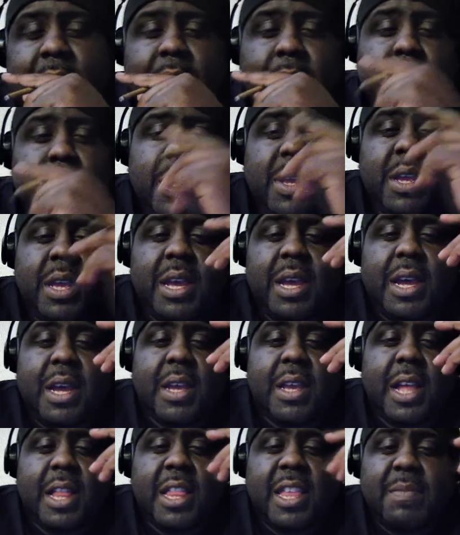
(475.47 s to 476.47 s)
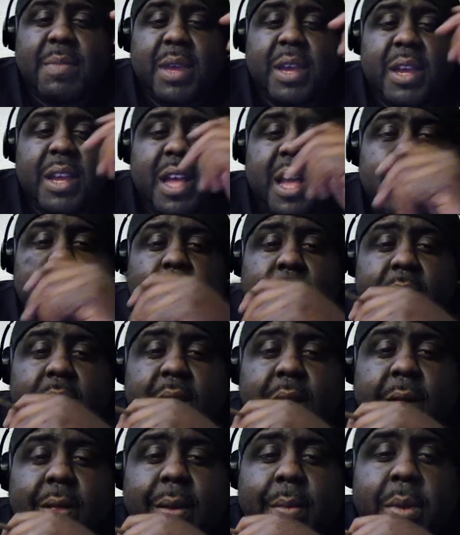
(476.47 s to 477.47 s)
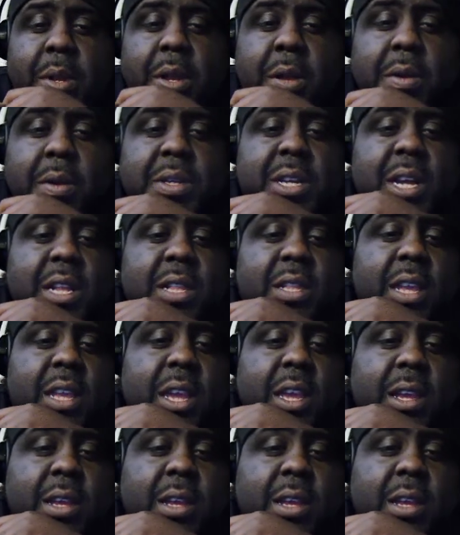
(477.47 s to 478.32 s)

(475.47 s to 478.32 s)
but yeah, y'all leave me a comment below and let me know what y'all think.